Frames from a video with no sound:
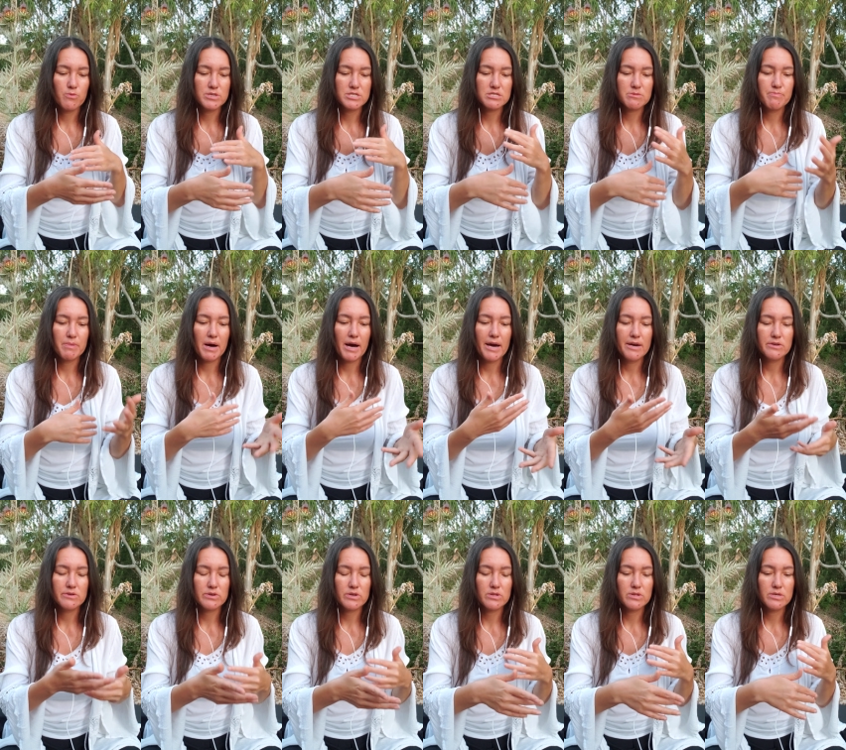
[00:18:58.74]

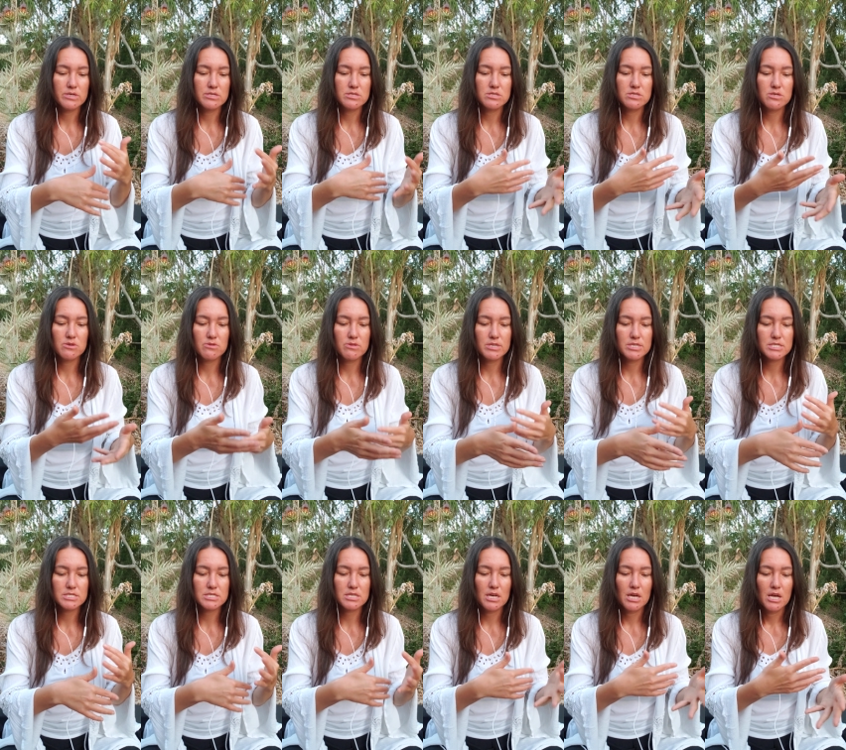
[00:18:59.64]
spiral into
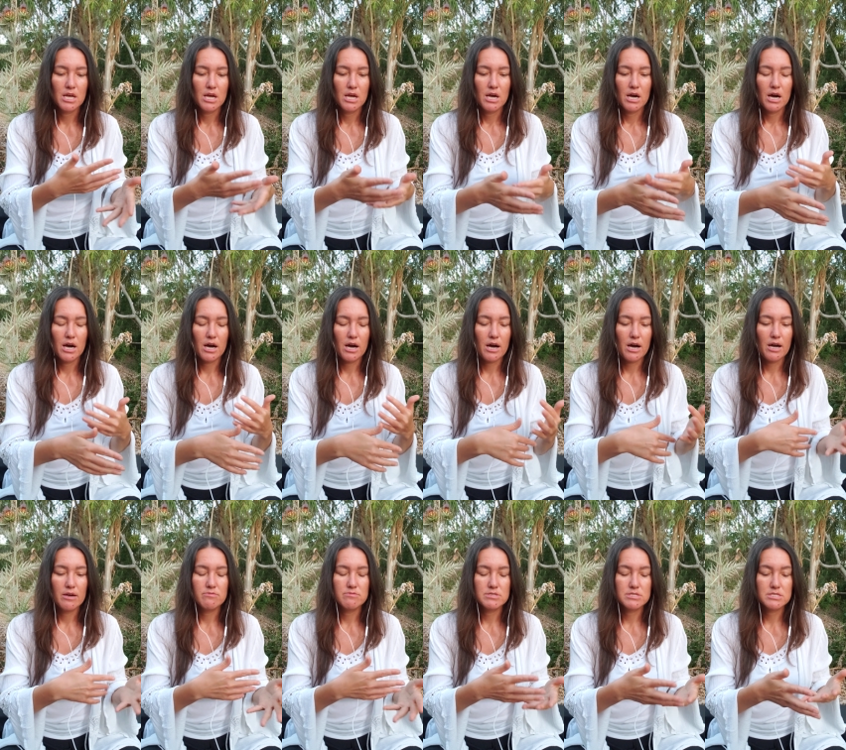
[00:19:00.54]
this,
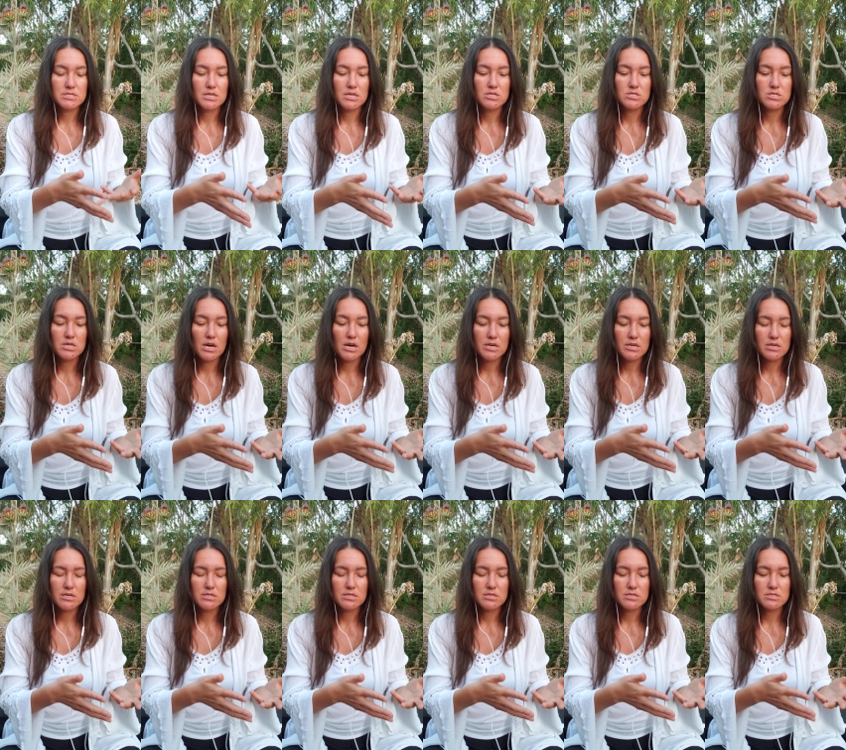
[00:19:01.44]
I would say,
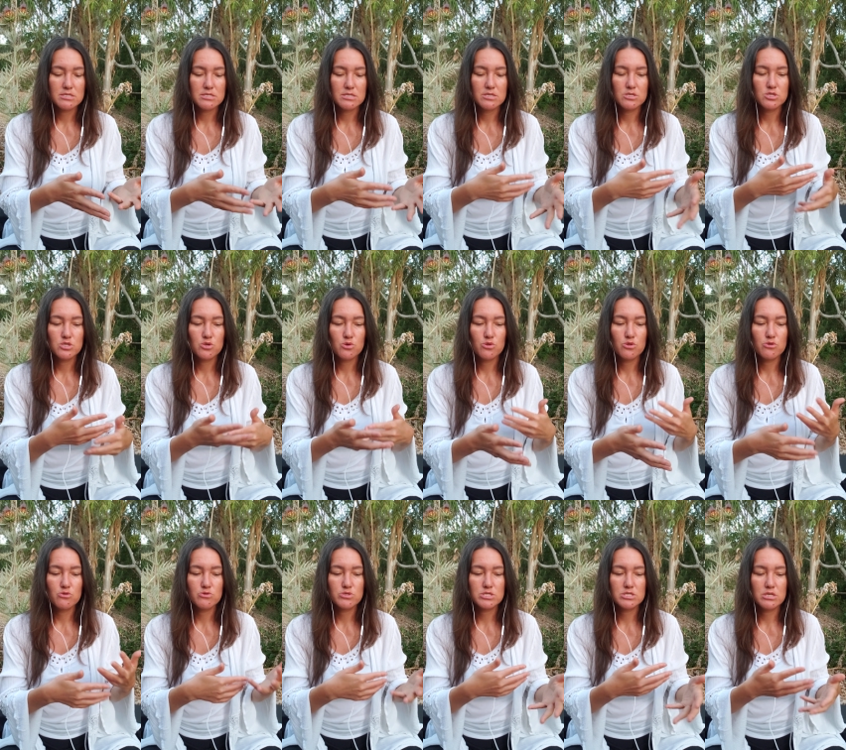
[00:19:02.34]
darkness, into
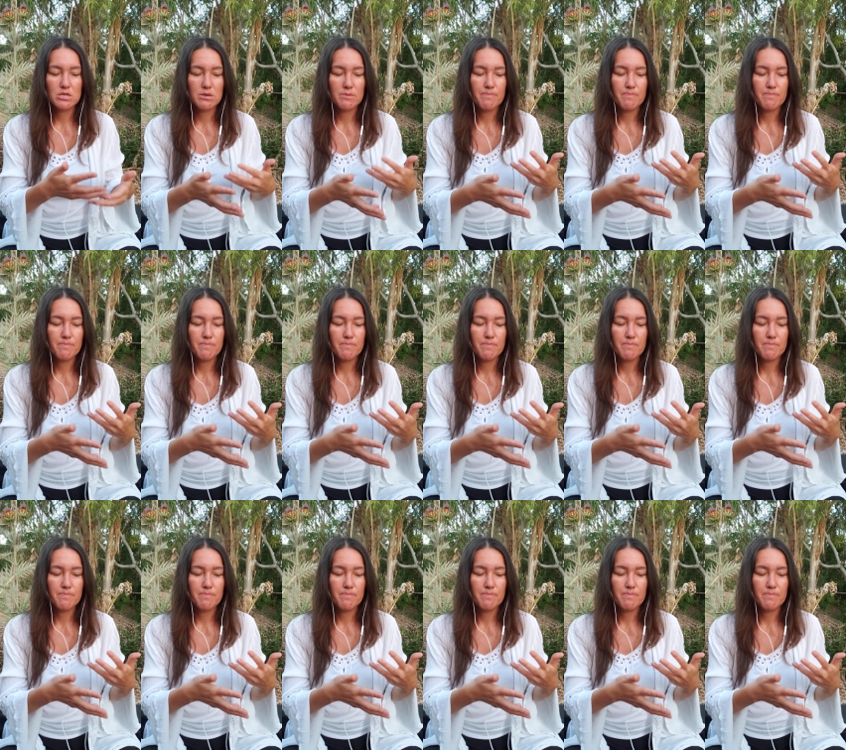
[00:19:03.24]
those